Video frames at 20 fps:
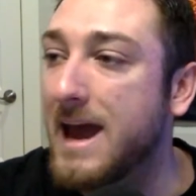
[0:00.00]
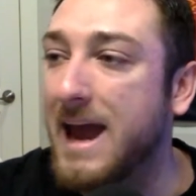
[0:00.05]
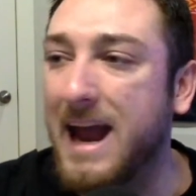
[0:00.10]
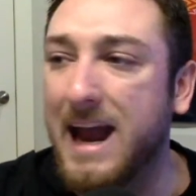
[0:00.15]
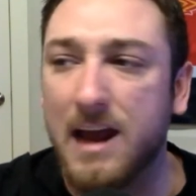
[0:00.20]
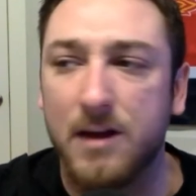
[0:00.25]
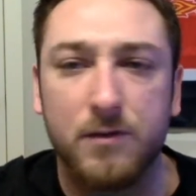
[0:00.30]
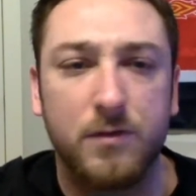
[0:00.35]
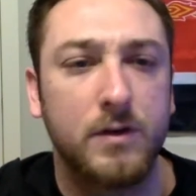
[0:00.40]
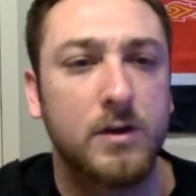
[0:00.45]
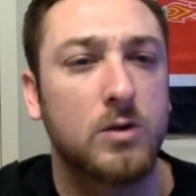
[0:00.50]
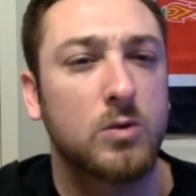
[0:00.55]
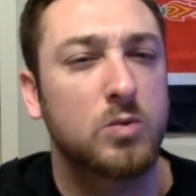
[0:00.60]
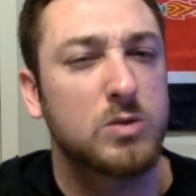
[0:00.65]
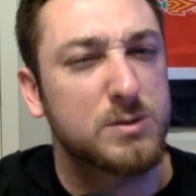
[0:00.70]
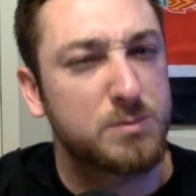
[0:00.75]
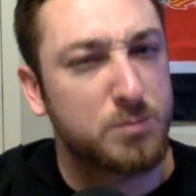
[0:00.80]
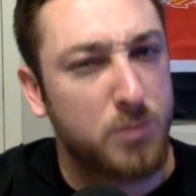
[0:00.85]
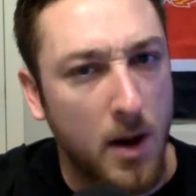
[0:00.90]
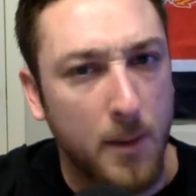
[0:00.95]
Anfield
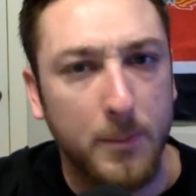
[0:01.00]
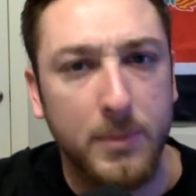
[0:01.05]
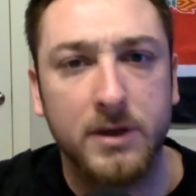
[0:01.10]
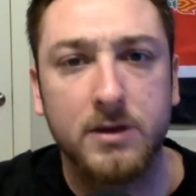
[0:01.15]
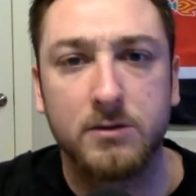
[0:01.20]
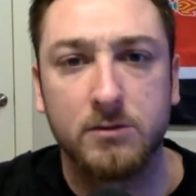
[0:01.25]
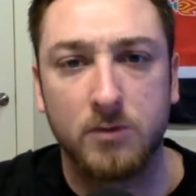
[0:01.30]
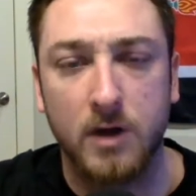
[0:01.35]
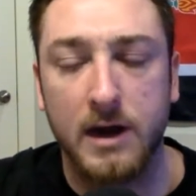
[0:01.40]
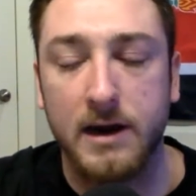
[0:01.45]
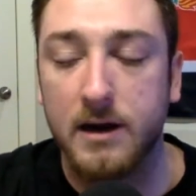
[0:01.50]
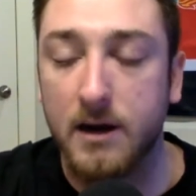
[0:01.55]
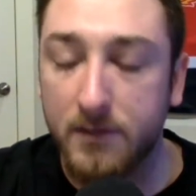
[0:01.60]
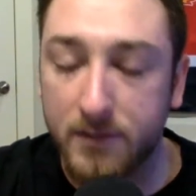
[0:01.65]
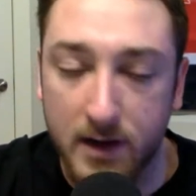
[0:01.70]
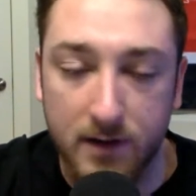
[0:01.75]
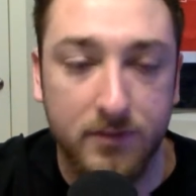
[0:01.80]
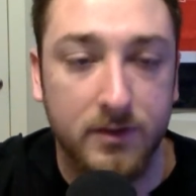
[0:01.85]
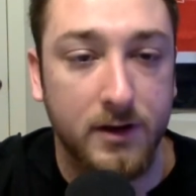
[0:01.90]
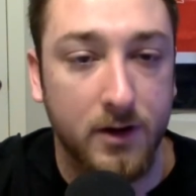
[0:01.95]
was bumping, right?
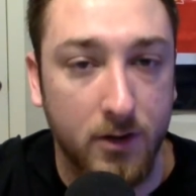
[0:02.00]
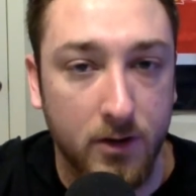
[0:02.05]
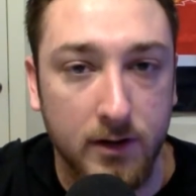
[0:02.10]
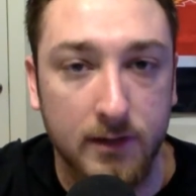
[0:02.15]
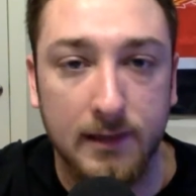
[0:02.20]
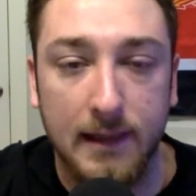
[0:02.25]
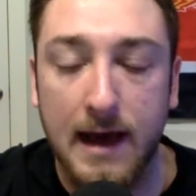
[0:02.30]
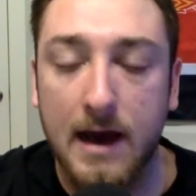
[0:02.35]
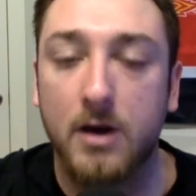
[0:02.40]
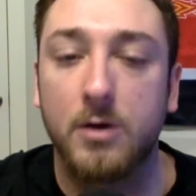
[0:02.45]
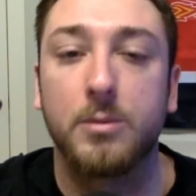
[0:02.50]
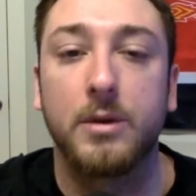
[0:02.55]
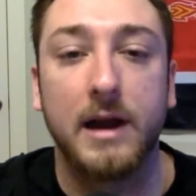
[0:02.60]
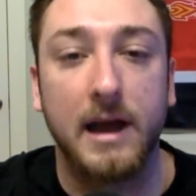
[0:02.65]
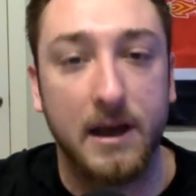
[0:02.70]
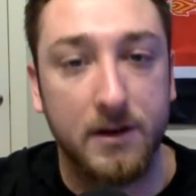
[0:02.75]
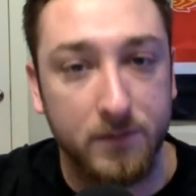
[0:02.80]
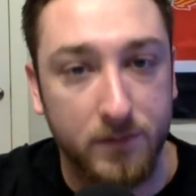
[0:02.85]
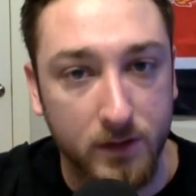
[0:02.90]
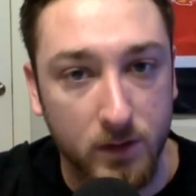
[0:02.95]
I've definitely heard it louder, but
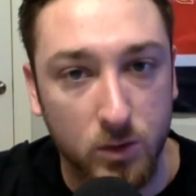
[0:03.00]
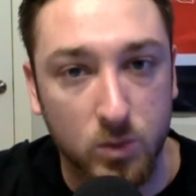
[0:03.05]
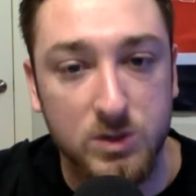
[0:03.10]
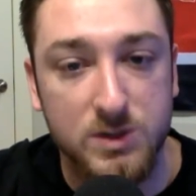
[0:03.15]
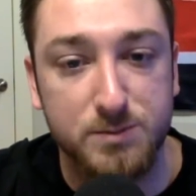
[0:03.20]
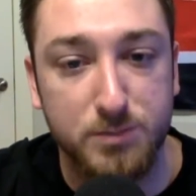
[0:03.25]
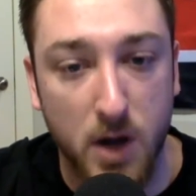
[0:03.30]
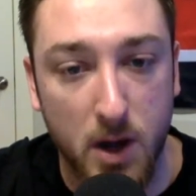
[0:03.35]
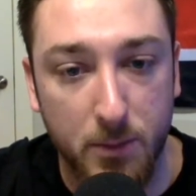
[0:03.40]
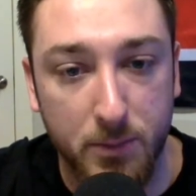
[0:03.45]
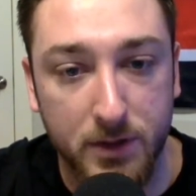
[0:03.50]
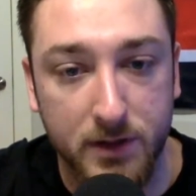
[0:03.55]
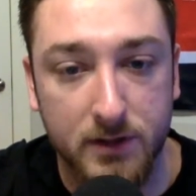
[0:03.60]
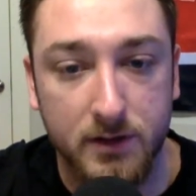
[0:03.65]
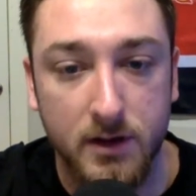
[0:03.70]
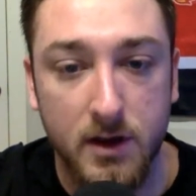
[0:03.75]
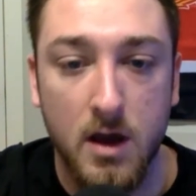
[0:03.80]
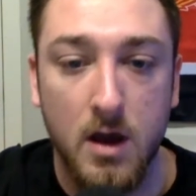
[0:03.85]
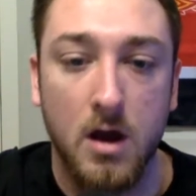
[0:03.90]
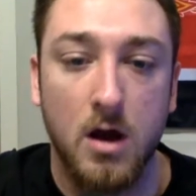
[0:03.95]
Anfield was
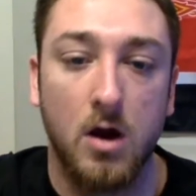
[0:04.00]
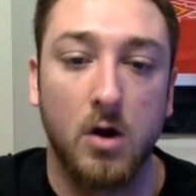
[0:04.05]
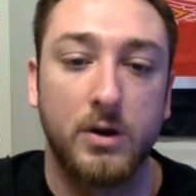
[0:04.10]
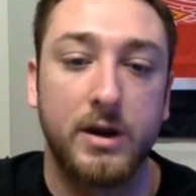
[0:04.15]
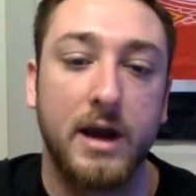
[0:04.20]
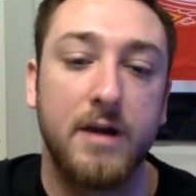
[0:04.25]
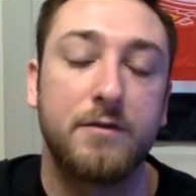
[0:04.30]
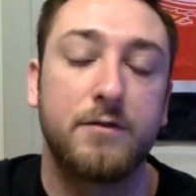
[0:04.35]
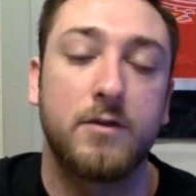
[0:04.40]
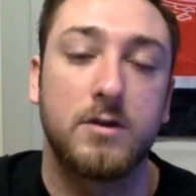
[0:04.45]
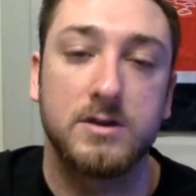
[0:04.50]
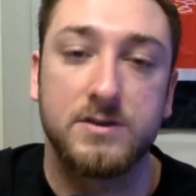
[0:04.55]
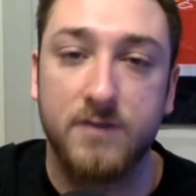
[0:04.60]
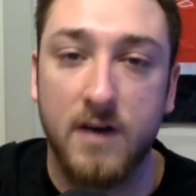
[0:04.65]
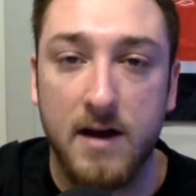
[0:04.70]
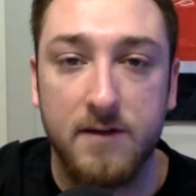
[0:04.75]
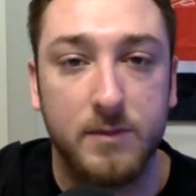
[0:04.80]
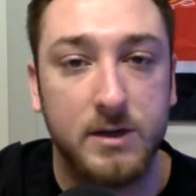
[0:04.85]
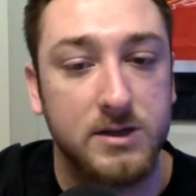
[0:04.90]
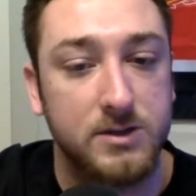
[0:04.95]
bumping, okay? First
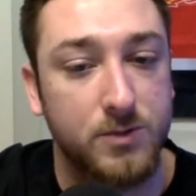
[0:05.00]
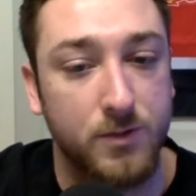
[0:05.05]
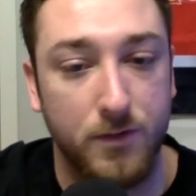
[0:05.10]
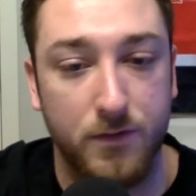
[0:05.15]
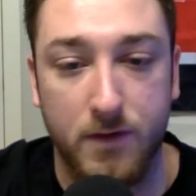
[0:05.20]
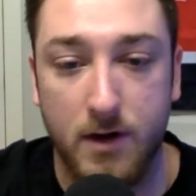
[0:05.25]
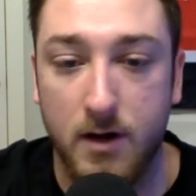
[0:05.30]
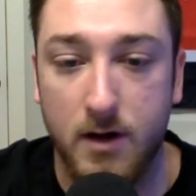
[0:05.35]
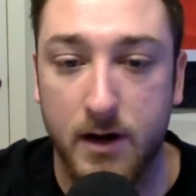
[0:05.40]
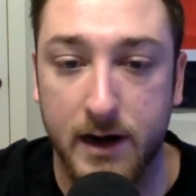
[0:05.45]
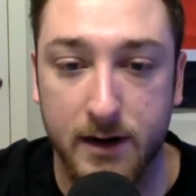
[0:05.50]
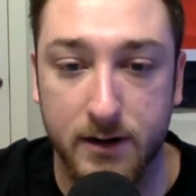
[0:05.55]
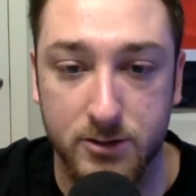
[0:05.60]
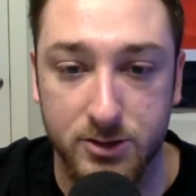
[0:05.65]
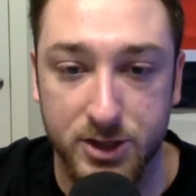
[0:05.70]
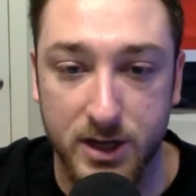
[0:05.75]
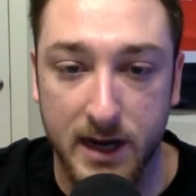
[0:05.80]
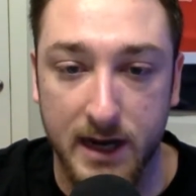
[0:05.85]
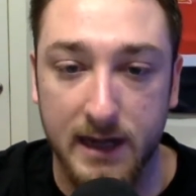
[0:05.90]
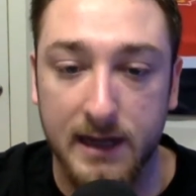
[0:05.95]
5 minutes, we were very
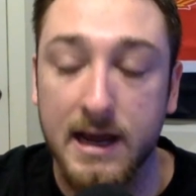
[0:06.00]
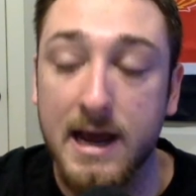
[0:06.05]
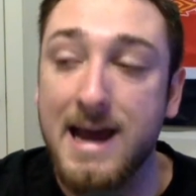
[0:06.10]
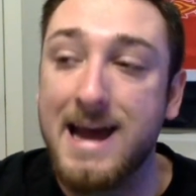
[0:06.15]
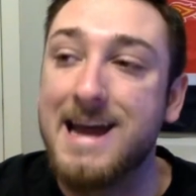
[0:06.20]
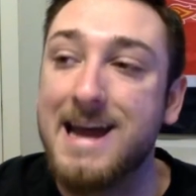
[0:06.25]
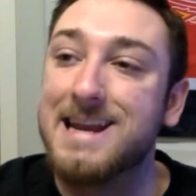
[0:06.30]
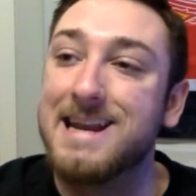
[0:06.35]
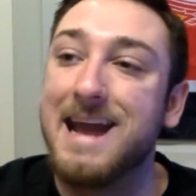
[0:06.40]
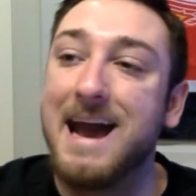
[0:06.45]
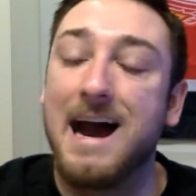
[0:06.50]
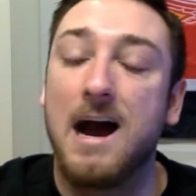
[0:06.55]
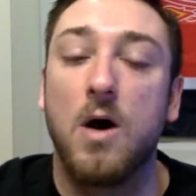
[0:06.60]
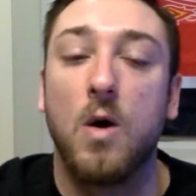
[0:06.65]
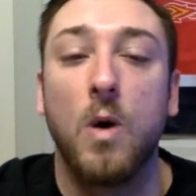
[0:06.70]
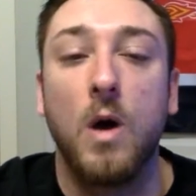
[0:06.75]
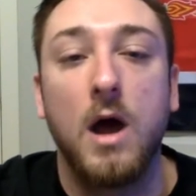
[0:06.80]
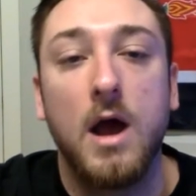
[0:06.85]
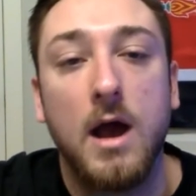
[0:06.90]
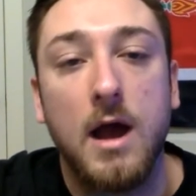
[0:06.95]
energetic. Now,